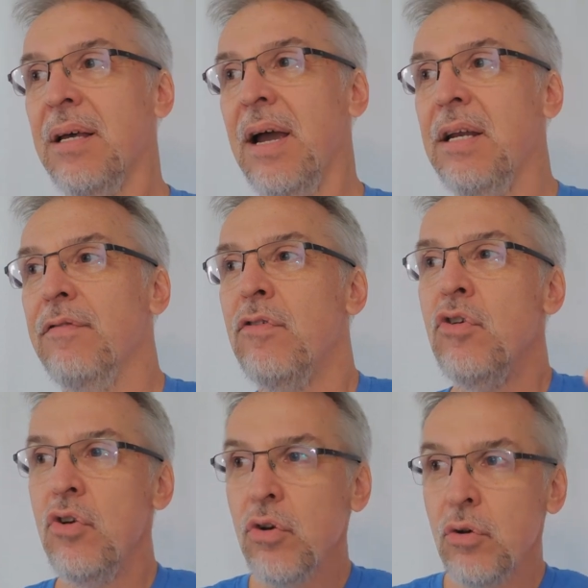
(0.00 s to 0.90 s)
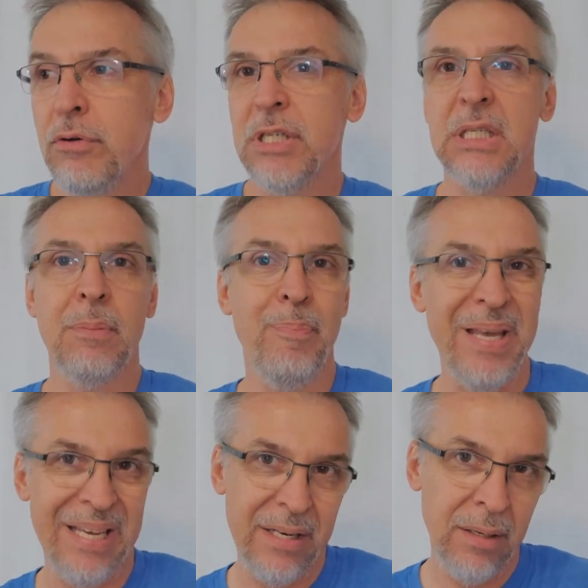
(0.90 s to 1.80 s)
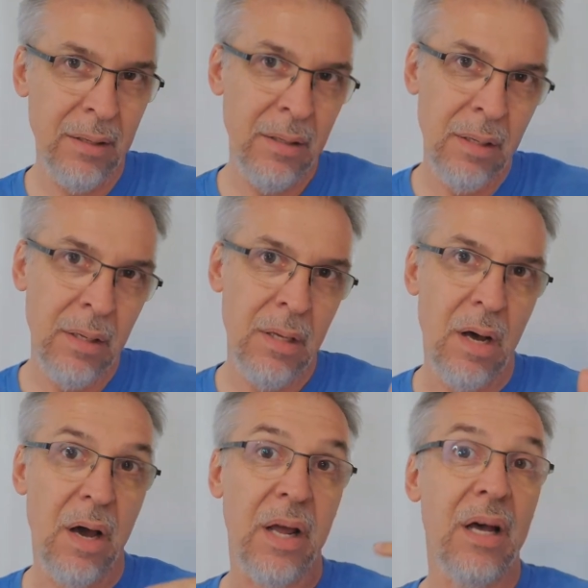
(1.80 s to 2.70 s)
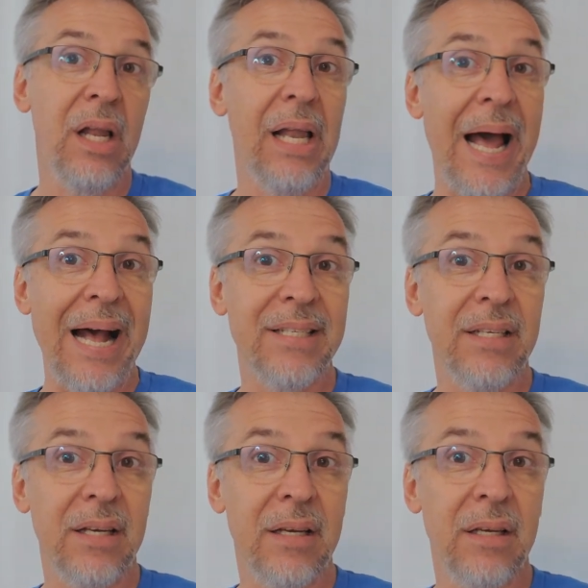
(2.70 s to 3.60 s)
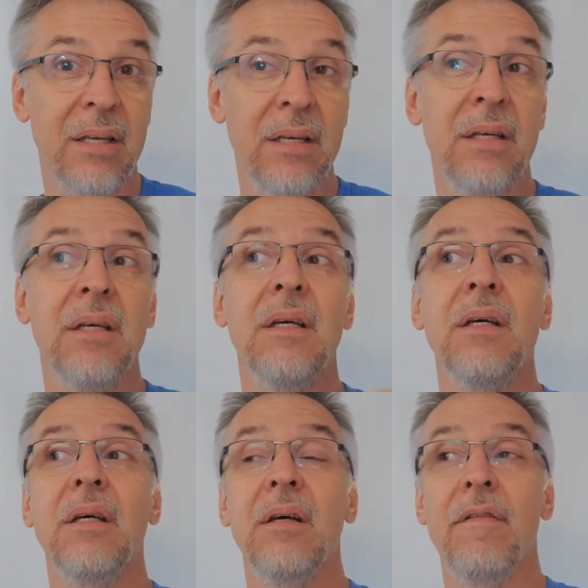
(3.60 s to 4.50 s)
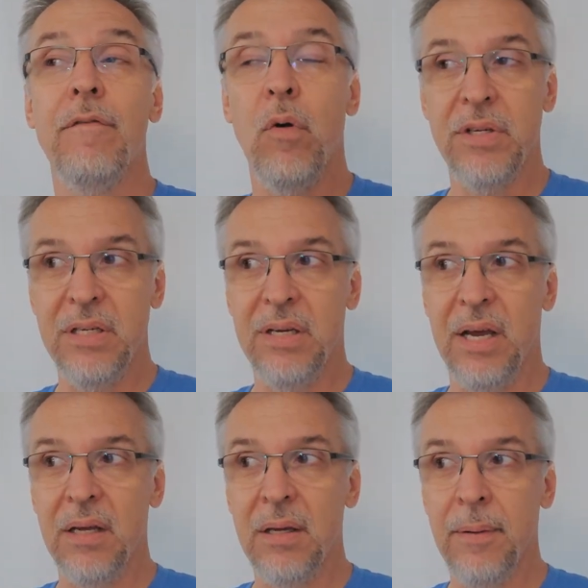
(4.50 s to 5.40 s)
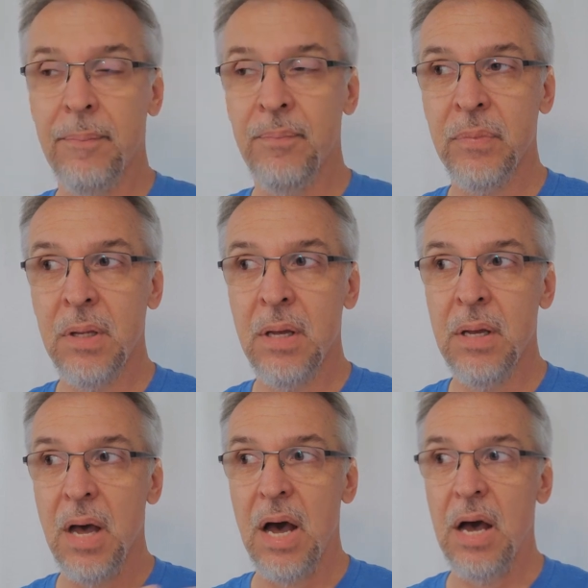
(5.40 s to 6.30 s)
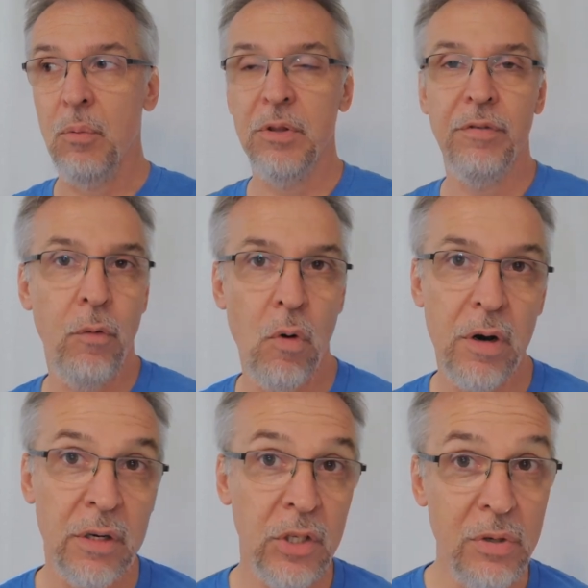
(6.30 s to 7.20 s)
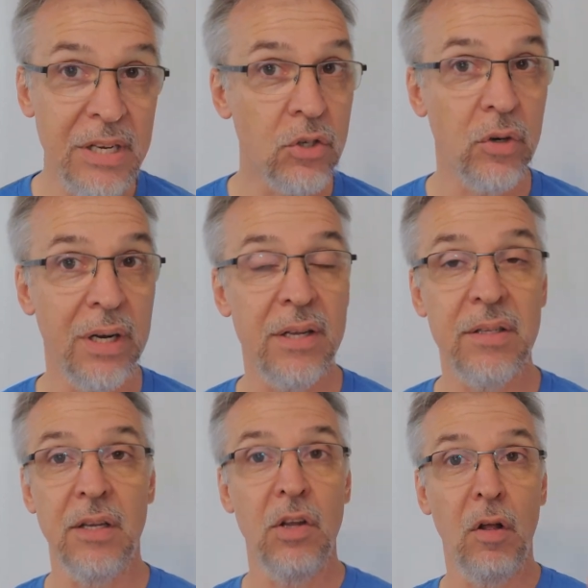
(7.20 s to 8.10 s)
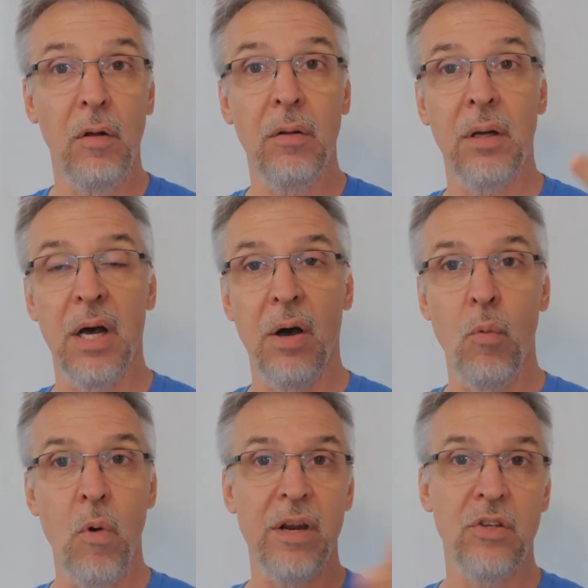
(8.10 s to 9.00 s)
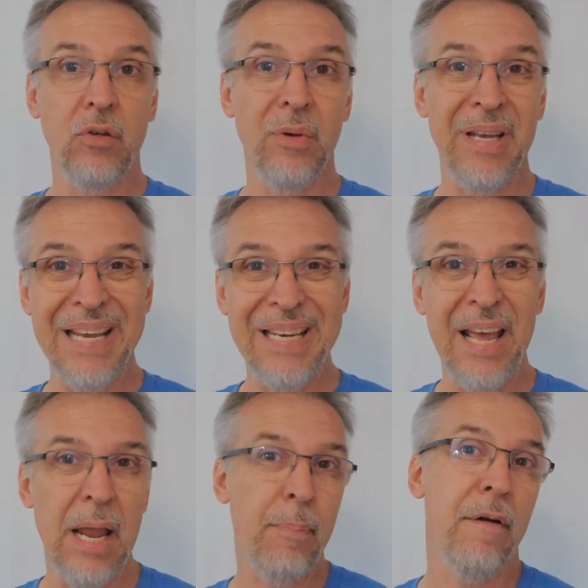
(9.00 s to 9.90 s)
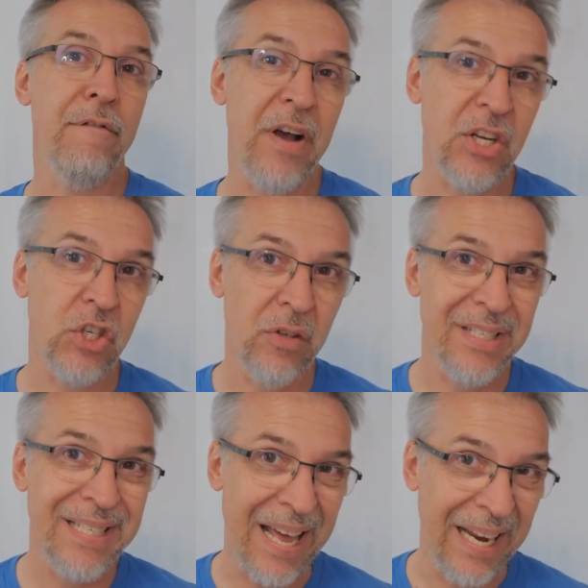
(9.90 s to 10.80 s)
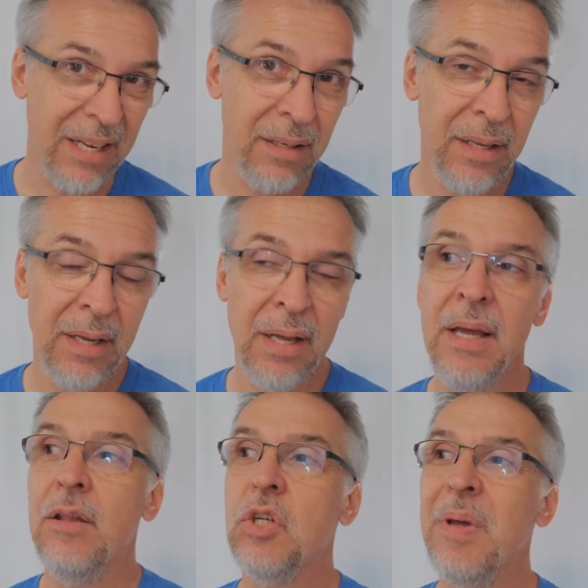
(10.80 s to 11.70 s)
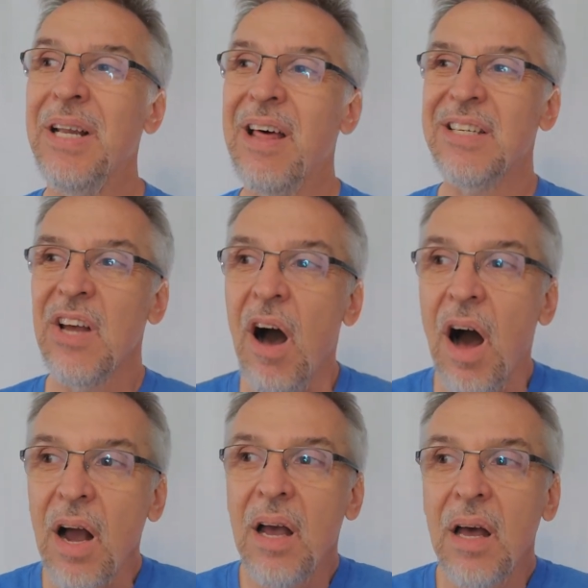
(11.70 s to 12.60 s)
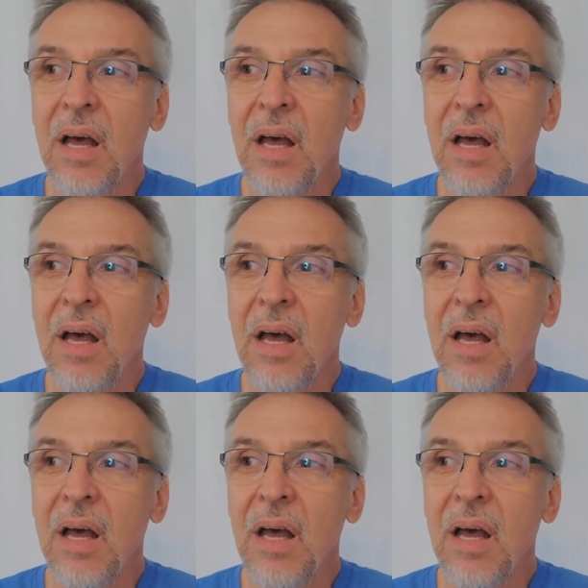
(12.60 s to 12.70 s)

kind of new spin on a classic forcing deck uh, with four unique tricks that you'll uh, want to do in a professional setting. There's been a lot of talk